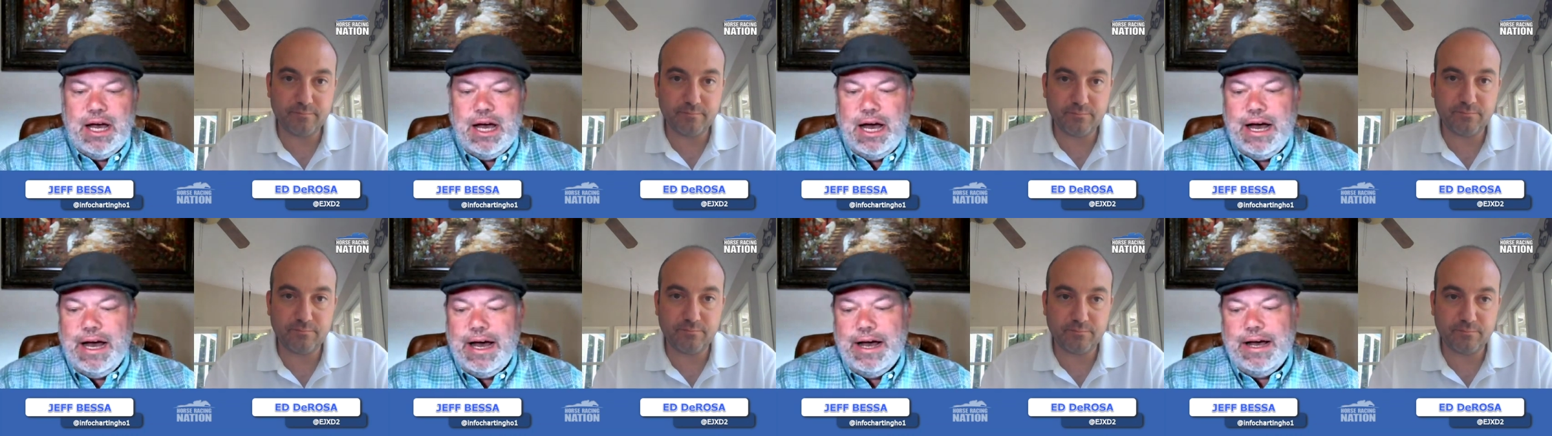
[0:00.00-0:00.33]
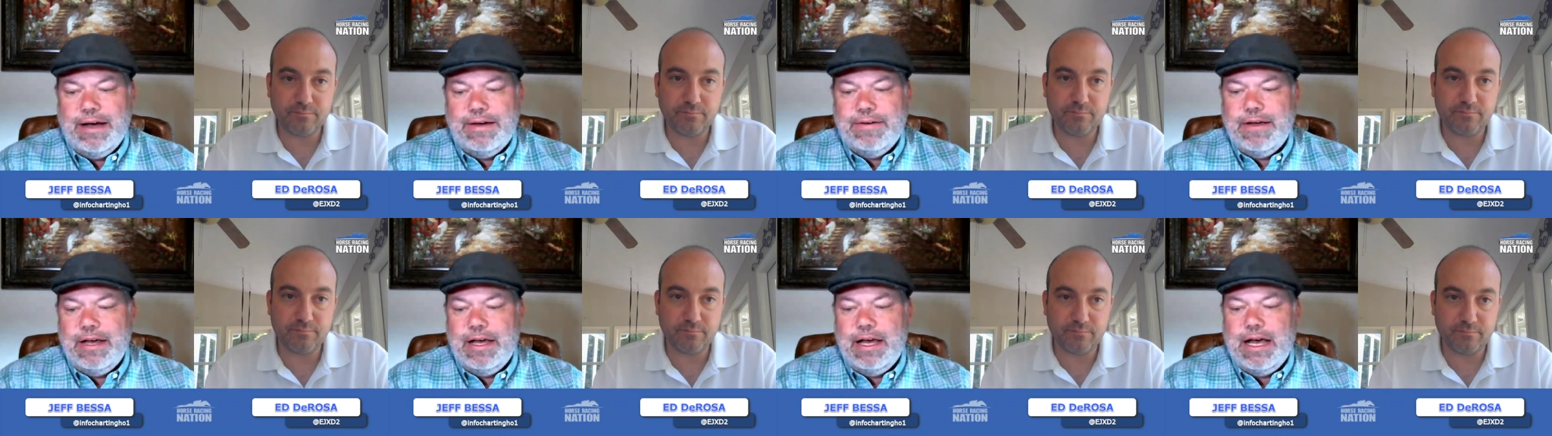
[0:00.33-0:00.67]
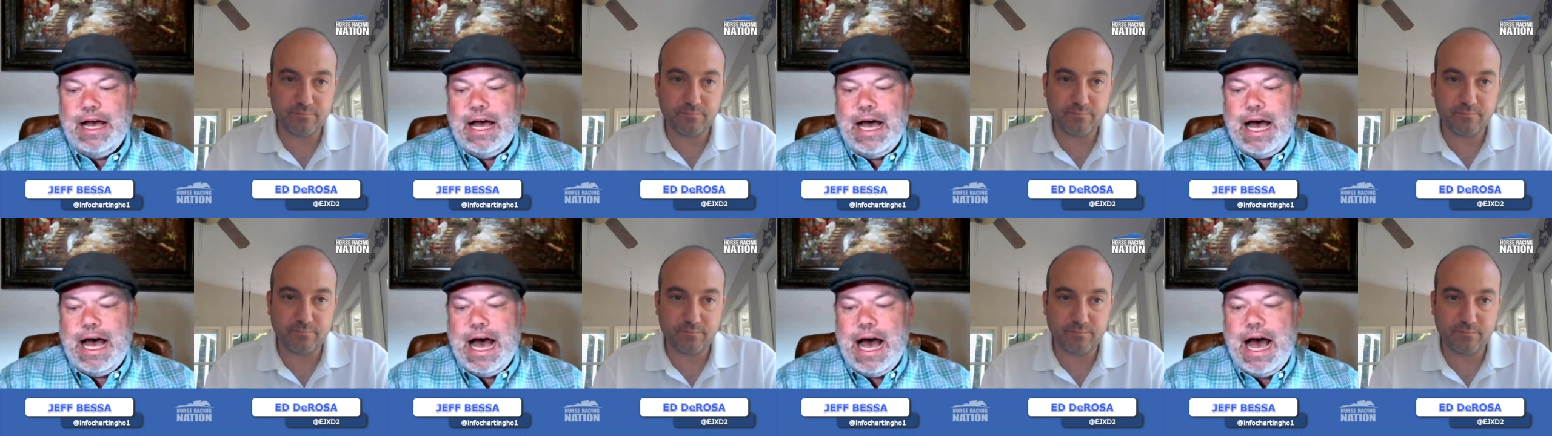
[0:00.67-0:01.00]
Speaker 1: Uh,
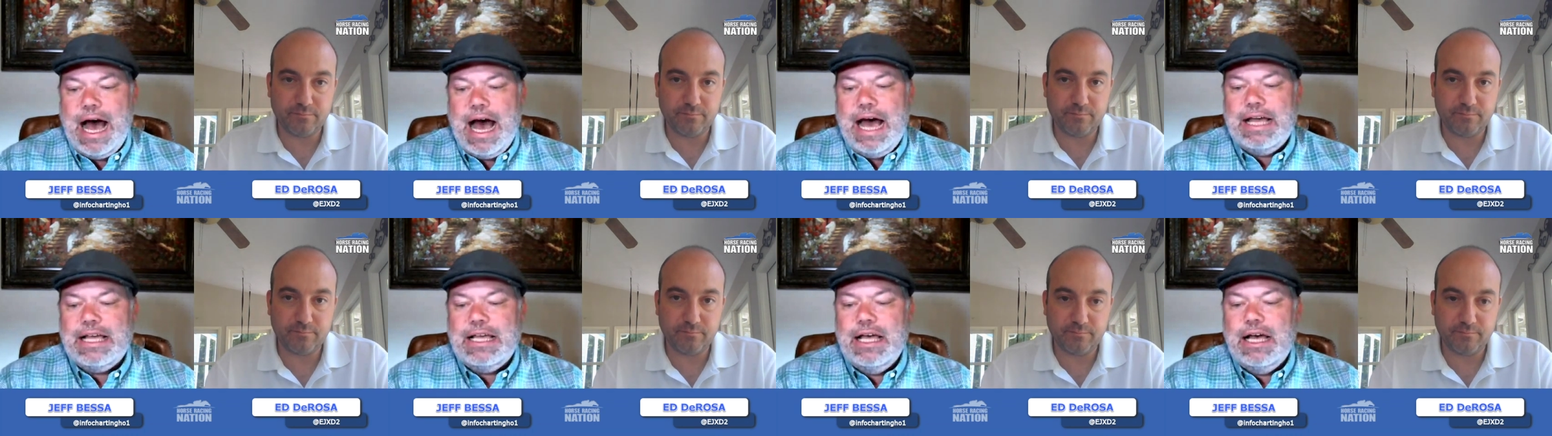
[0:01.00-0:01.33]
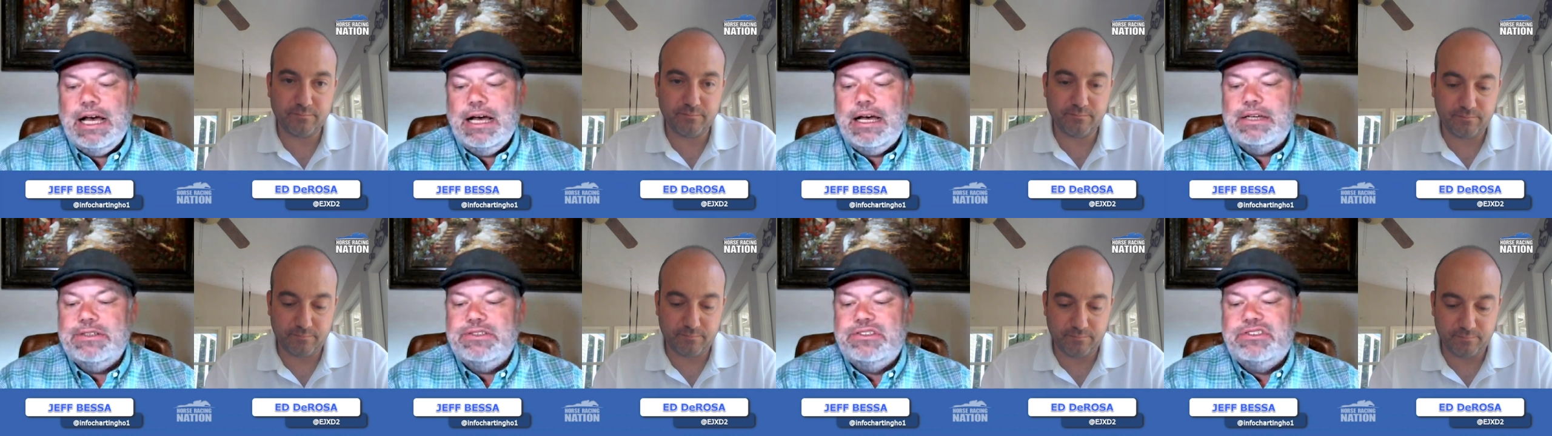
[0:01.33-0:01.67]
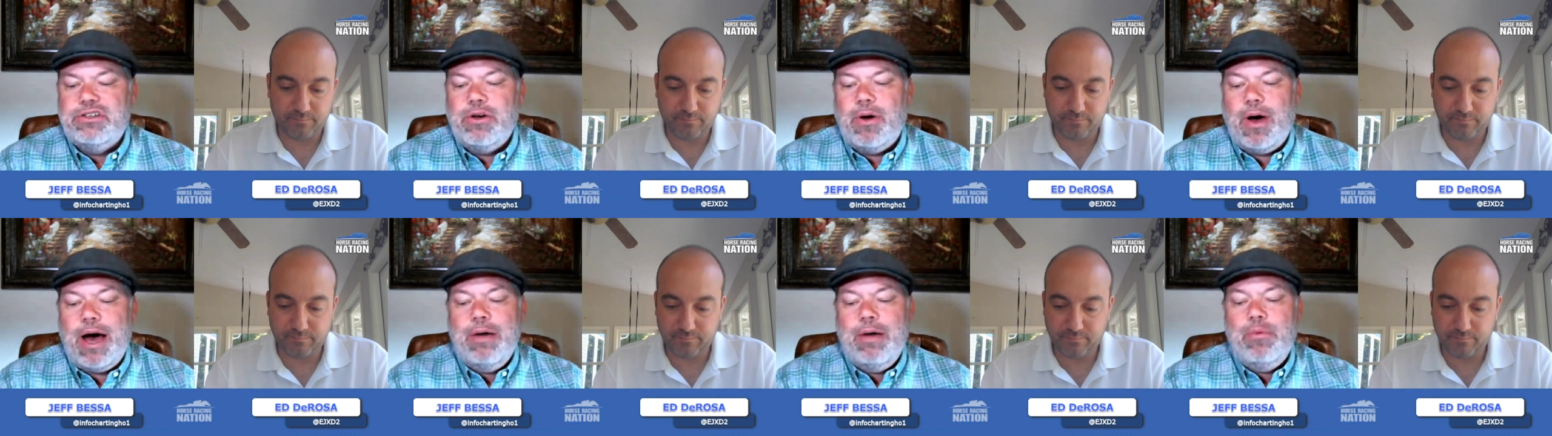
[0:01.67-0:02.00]
I
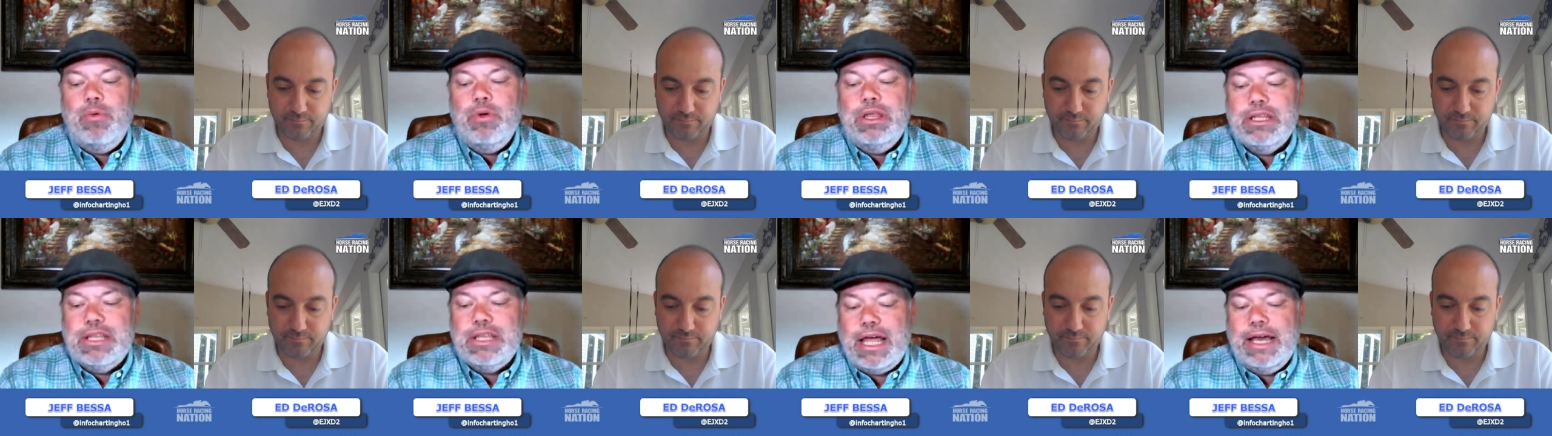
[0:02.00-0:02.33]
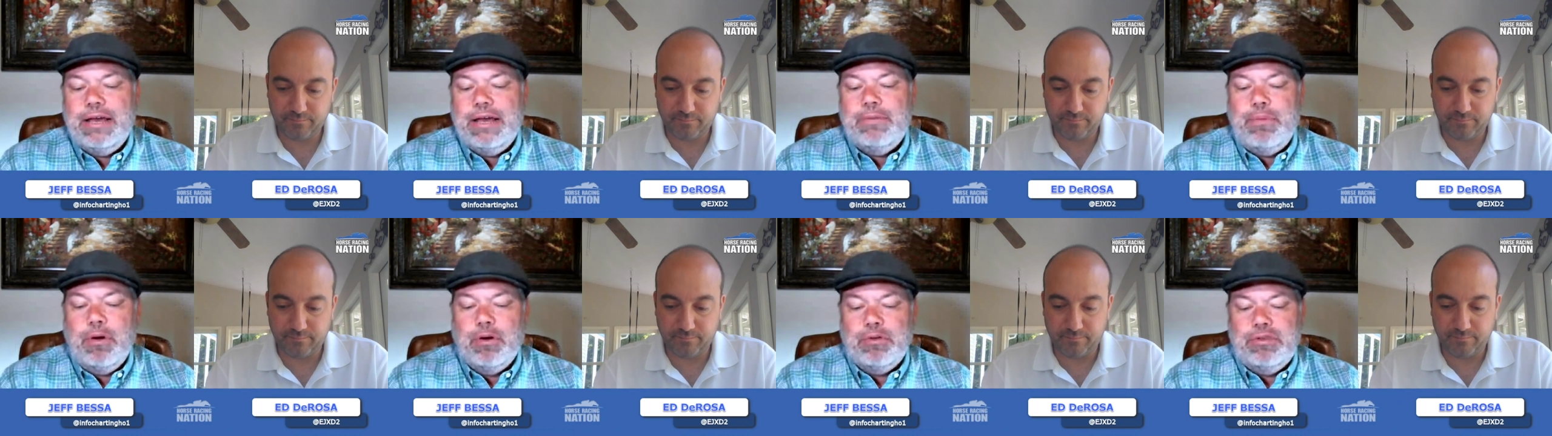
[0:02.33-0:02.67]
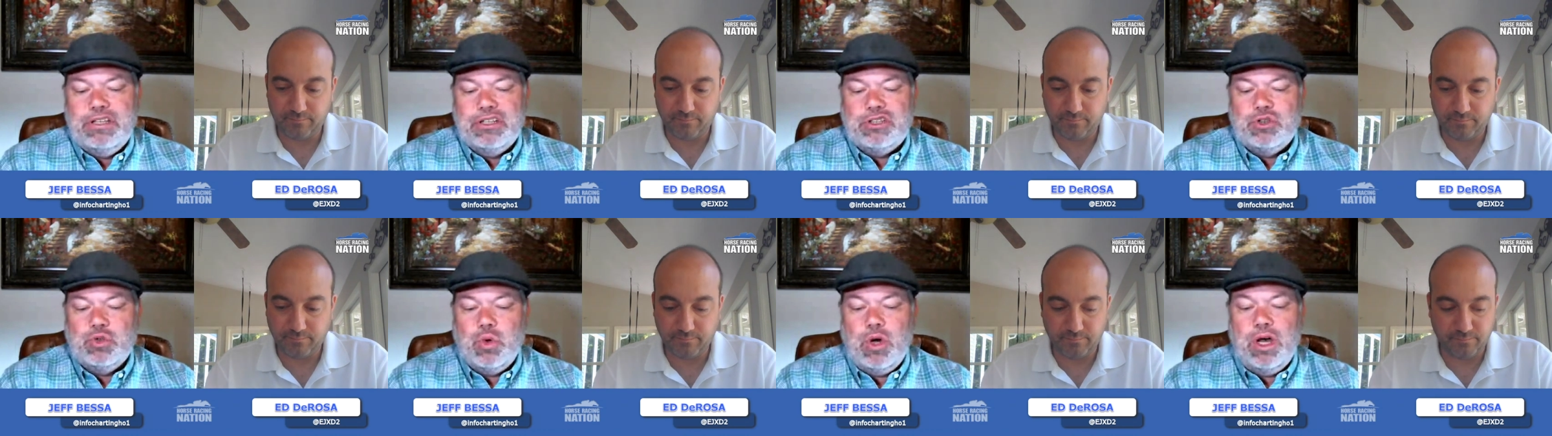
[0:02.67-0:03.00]
so I really like both the
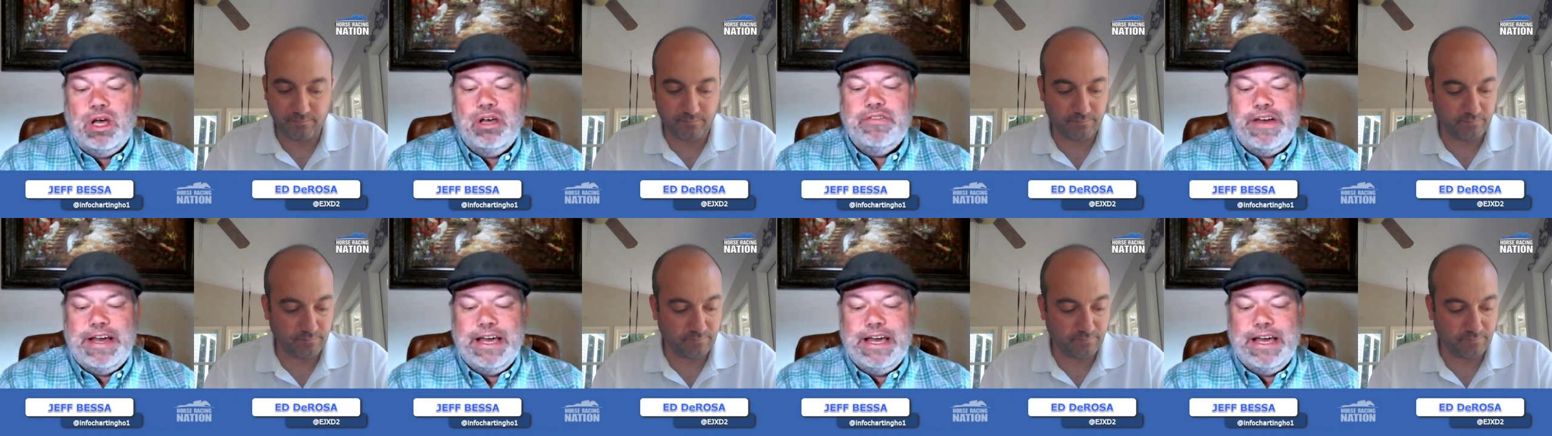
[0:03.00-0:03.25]
12